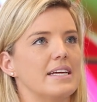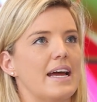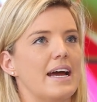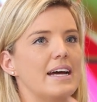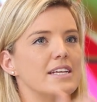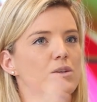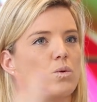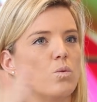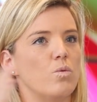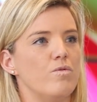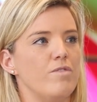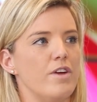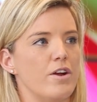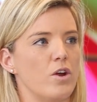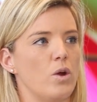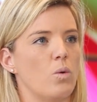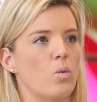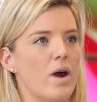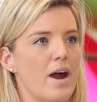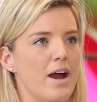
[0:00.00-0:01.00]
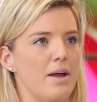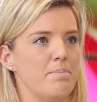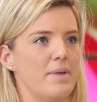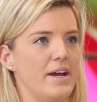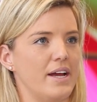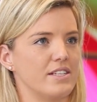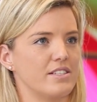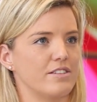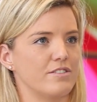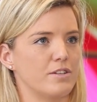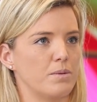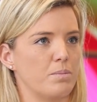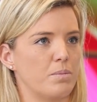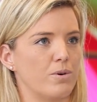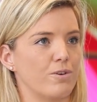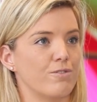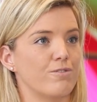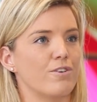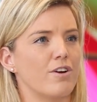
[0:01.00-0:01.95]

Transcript: has a very wide base of support